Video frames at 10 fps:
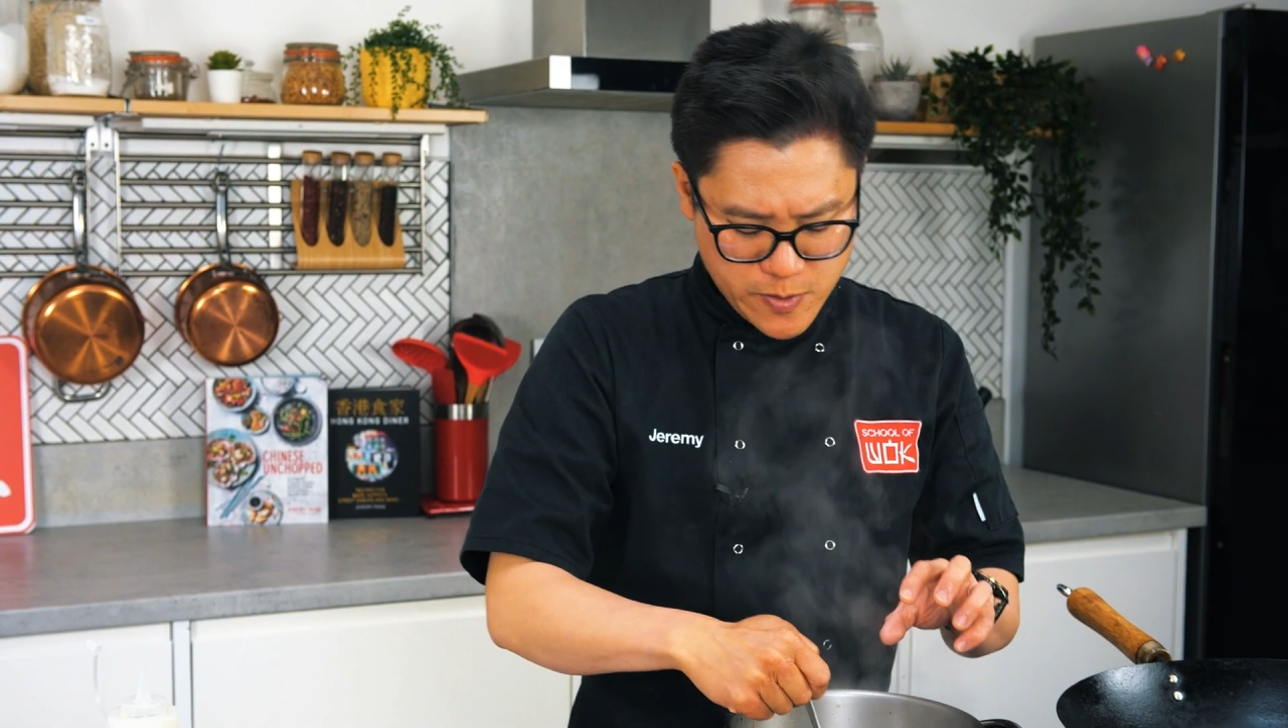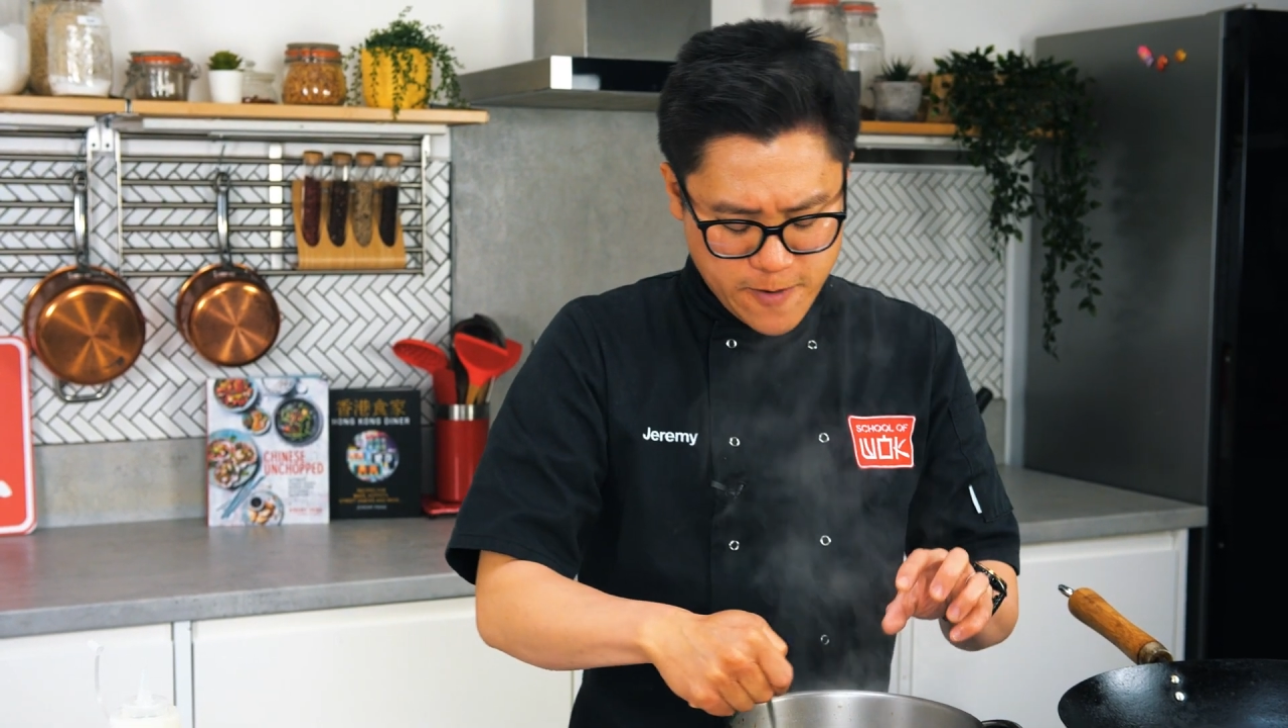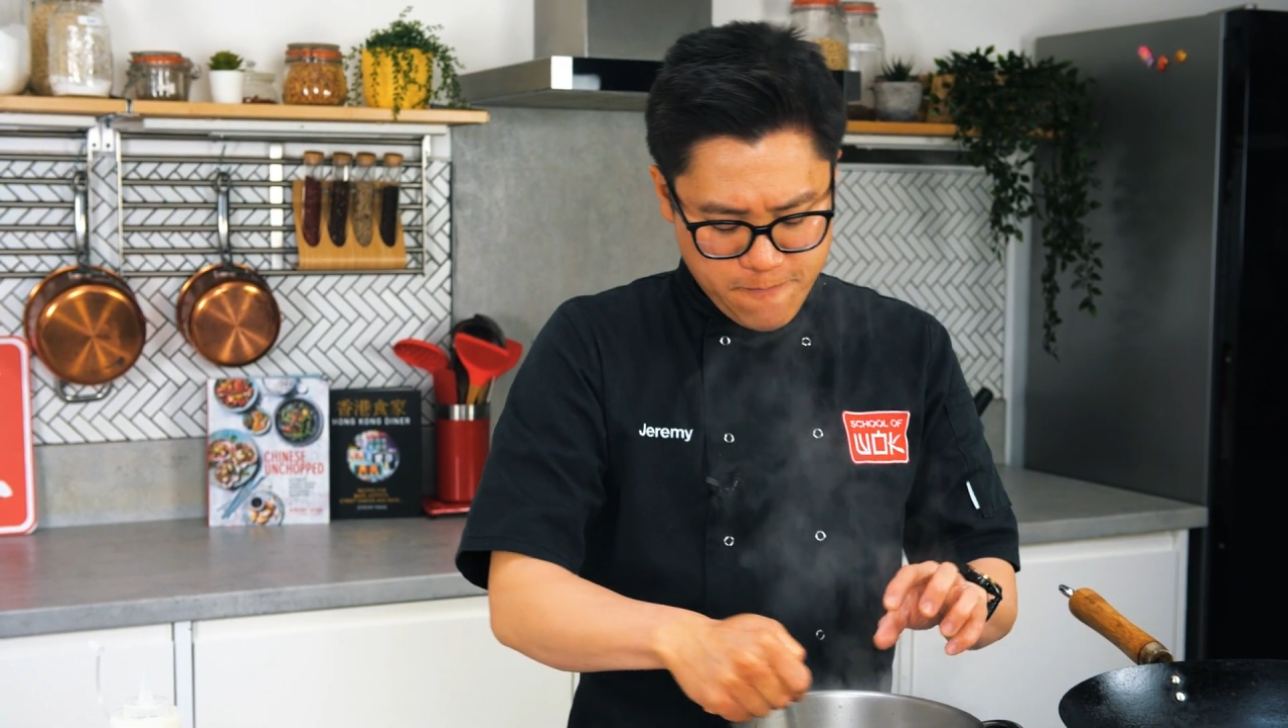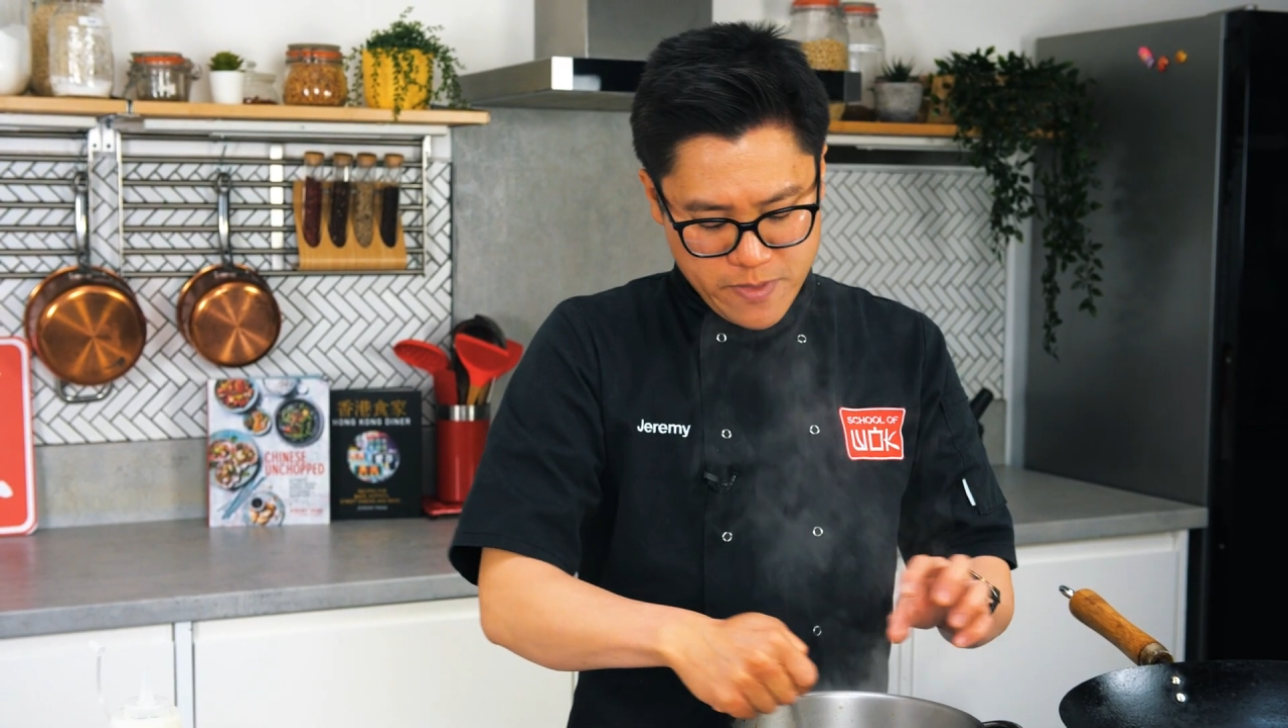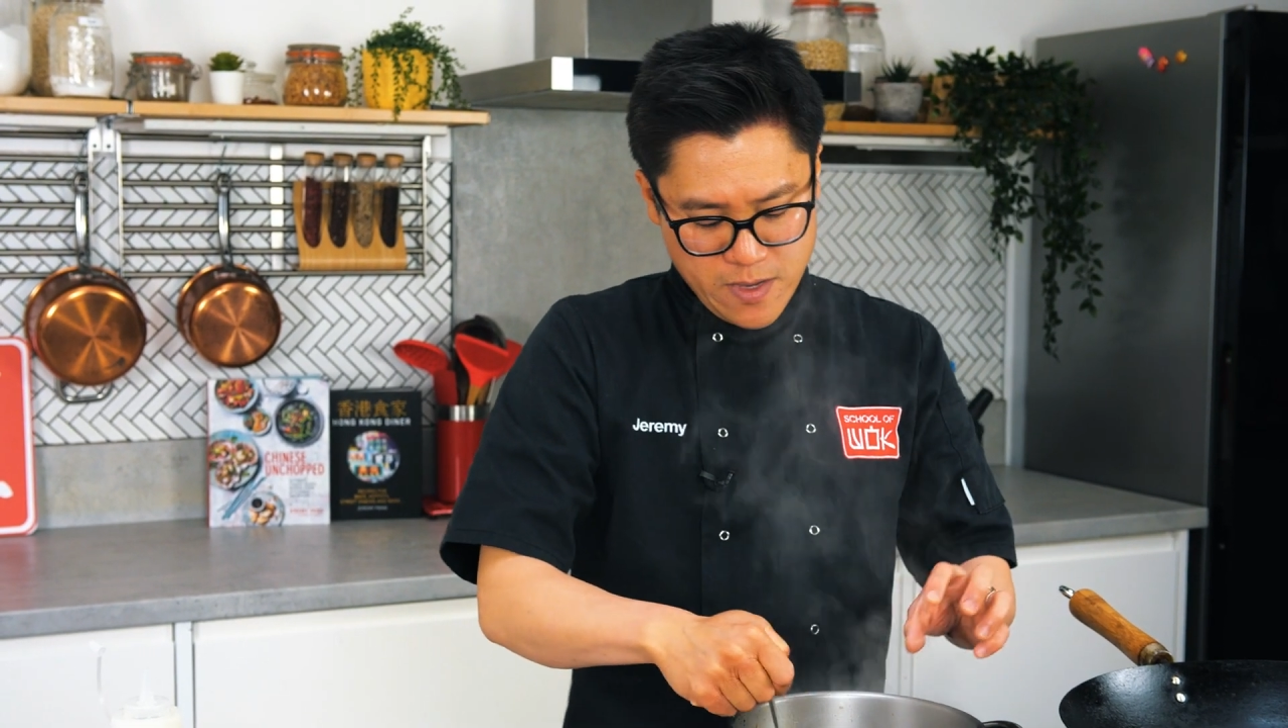but